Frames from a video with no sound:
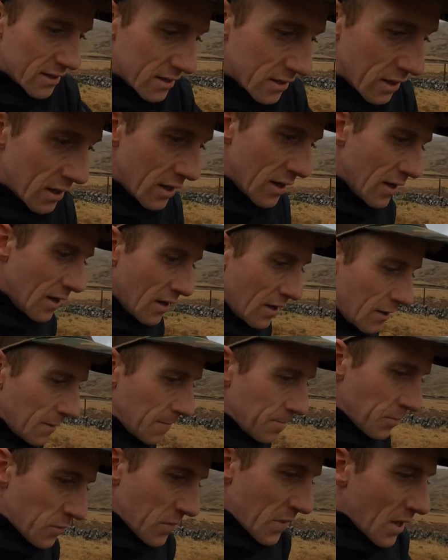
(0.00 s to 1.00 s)

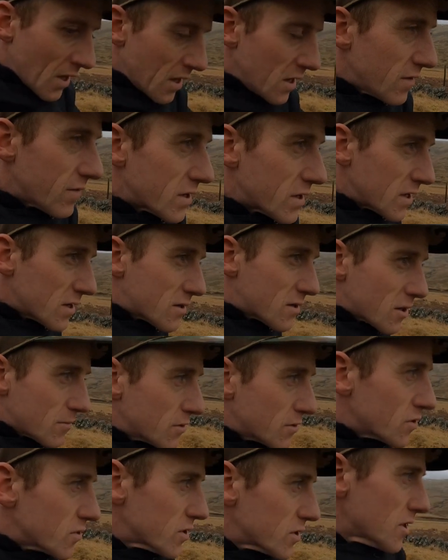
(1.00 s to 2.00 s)
and even in
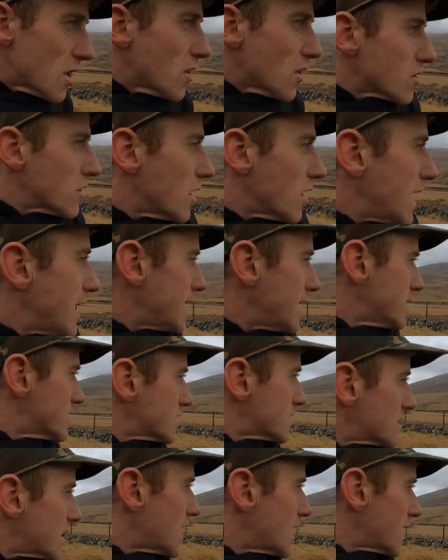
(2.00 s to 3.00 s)
some of those little
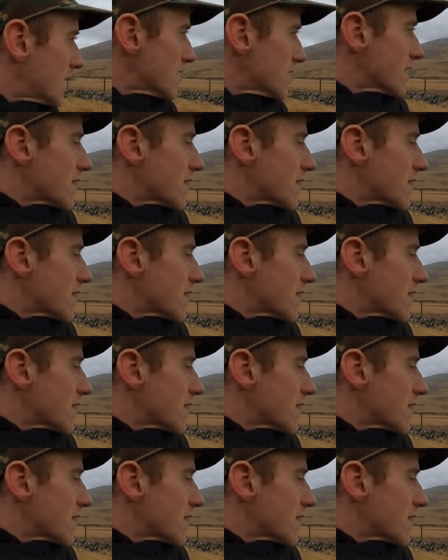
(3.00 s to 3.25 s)
glens and that,